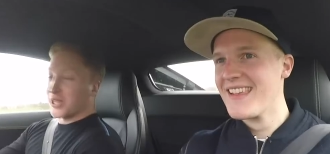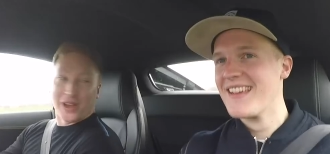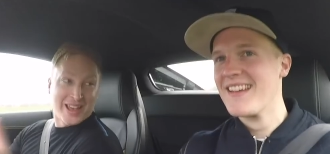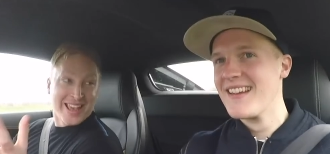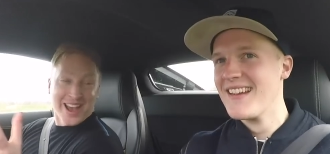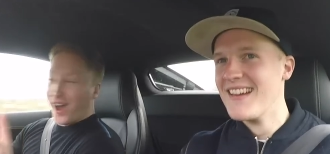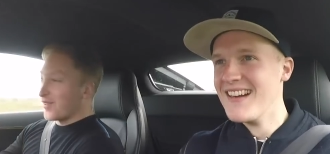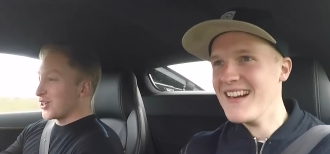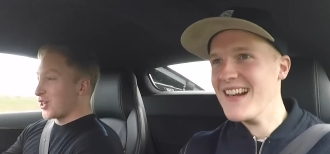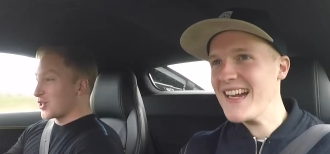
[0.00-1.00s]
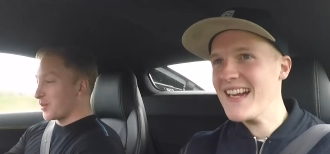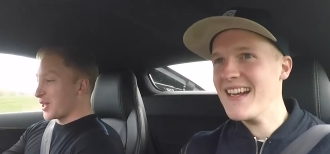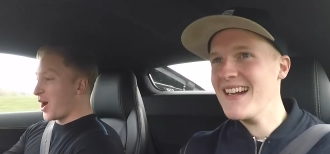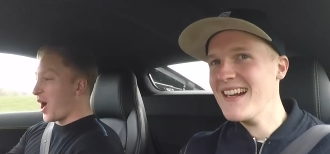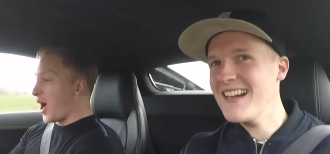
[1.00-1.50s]
Speaker 1: I, I've got to show
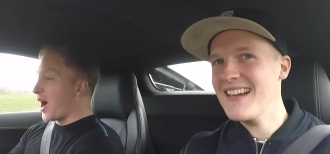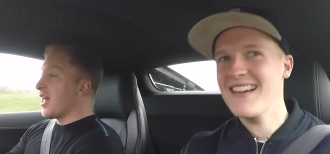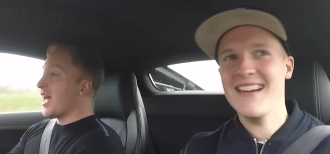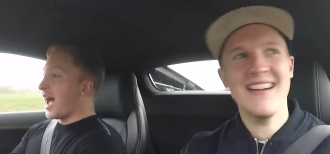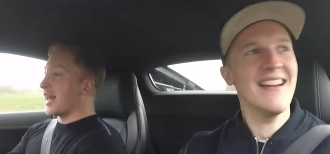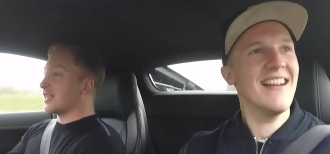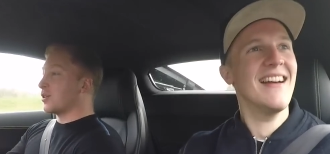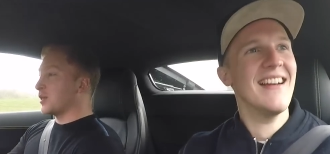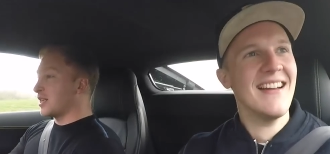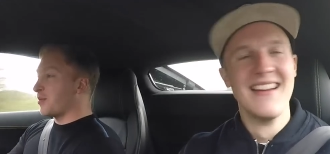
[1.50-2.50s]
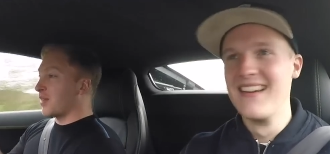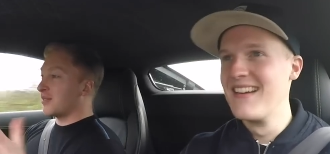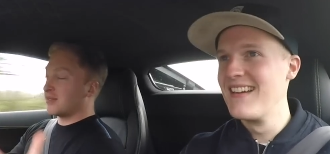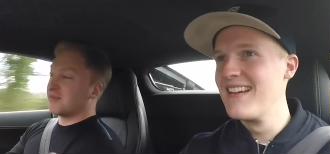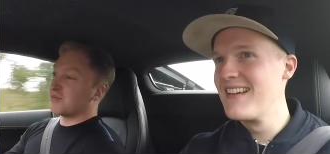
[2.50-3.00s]
someone a car, and it's always a little
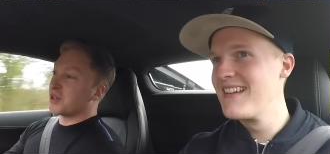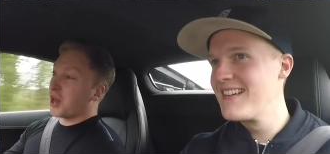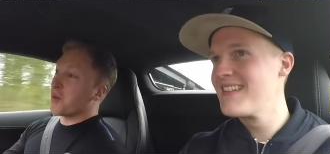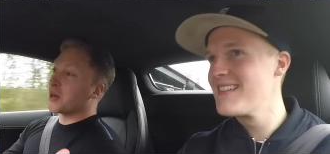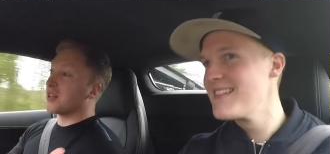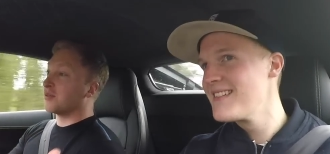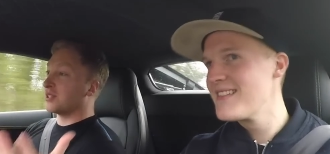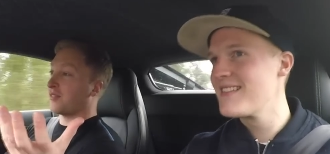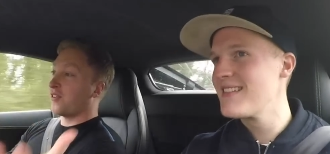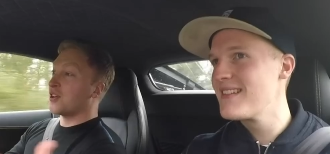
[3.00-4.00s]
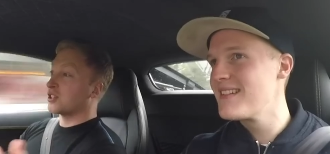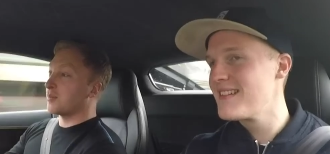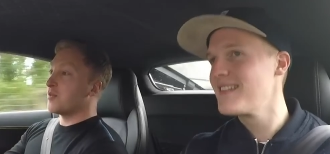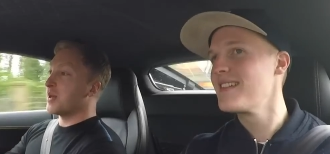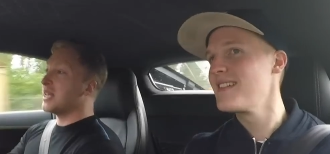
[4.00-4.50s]
bit, you know, when you, it's the first
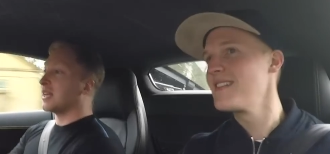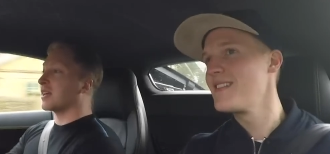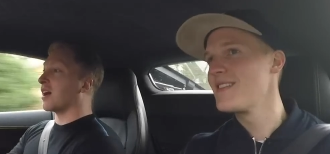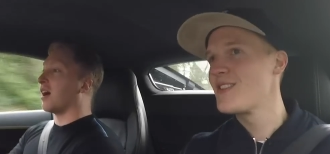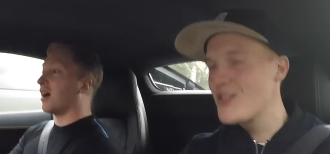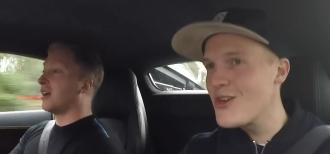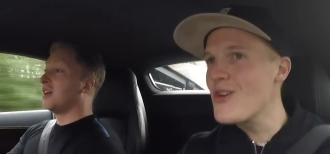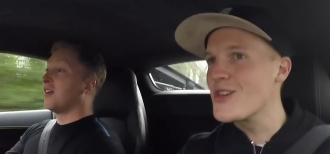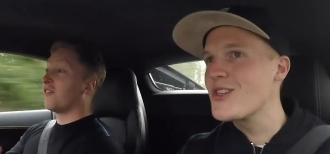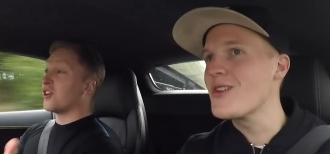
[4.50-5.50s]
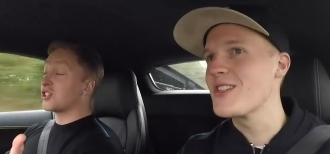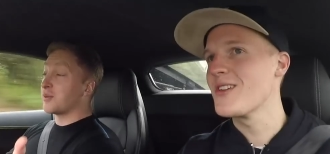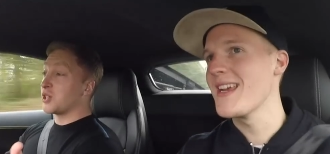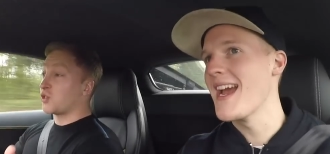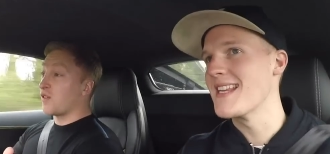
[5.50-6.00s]
time you've been in the car. Sure, sure,
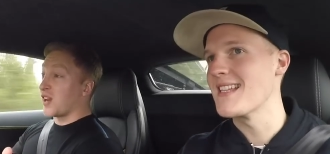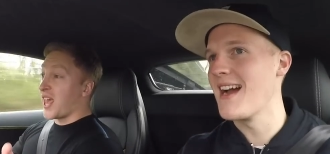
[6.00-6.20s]
so yeah, just